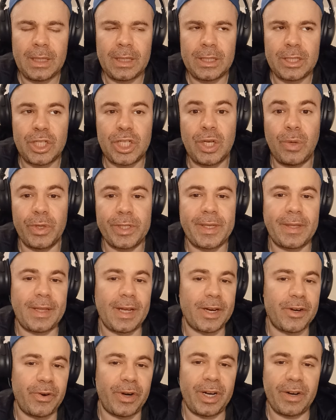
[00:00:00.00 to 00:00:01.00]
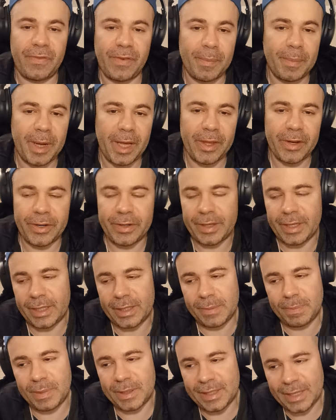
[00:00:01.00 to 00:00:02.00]
She wasn't that great of a mother,
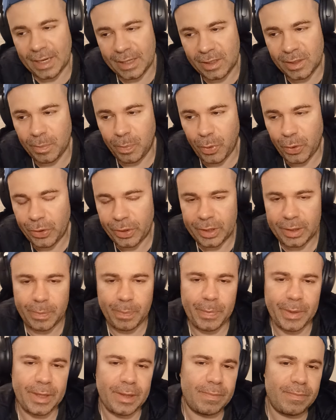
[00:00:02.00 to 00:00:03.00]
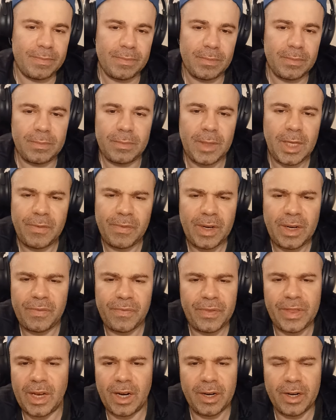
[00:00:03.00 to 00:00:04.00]
that's besides the point, but even
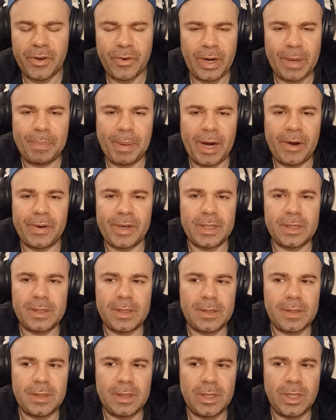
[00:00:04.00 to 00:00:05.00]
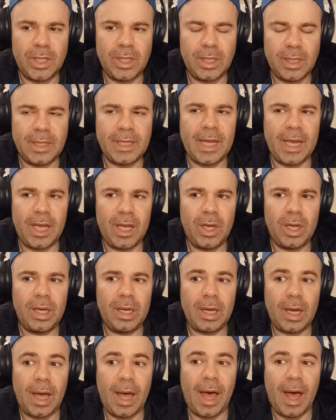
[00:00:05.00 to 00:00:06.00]
if they're great parents,
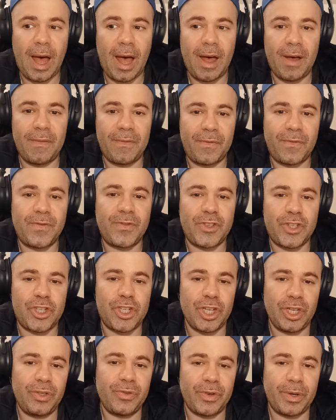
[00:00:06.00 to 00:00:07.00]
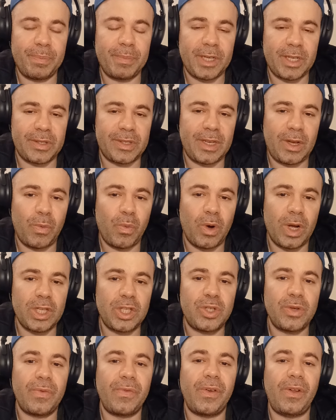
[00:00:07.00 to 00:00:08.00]
they have children because they
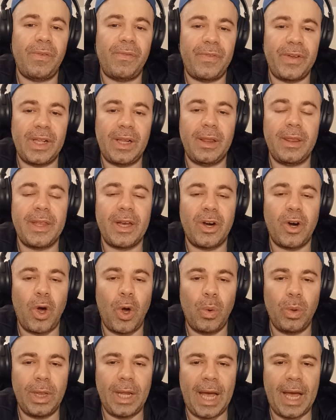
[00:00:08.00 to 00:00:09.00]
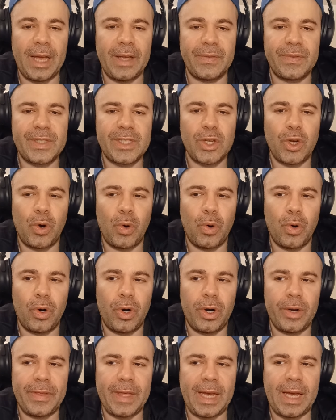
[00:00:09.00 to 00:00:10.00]
want to fulfill their own lives,
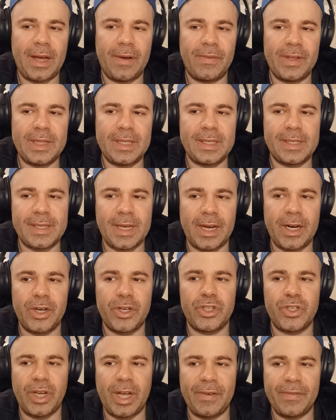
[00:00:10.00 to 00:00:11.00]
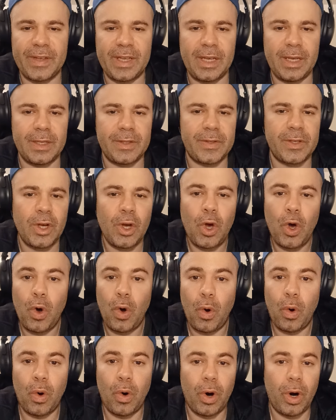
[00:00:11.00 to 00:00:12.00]
or they have a desire to have kids,
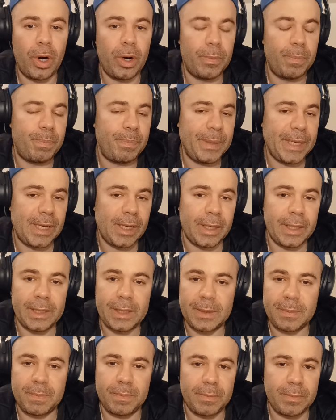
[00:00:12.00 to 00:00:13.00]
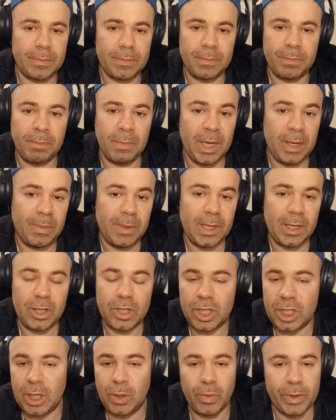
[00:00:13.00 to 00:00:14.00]
or because maybe
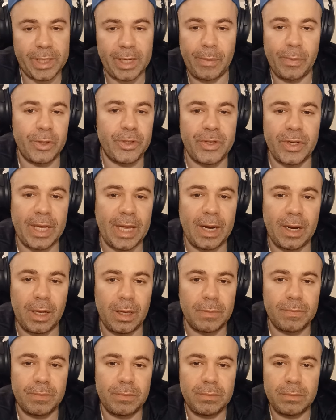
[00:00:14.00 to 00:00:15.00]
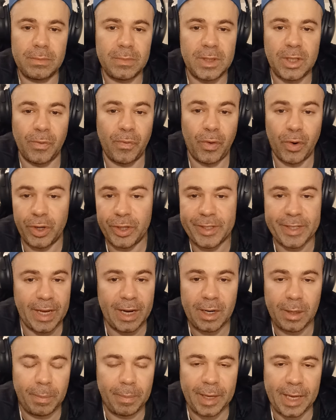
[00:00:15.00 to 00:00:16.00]
she was able to get a divorce
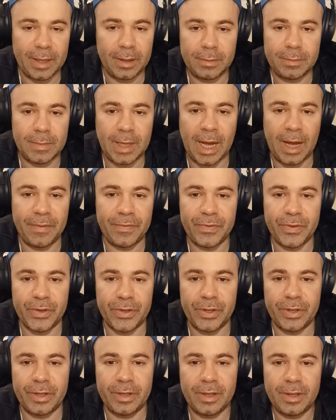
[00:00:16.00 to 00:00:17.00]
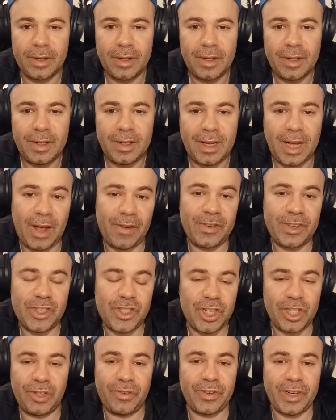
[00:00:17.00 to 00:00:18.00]
settlement after having
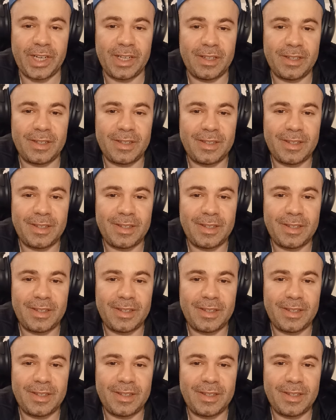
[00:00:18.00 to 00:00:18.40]
children.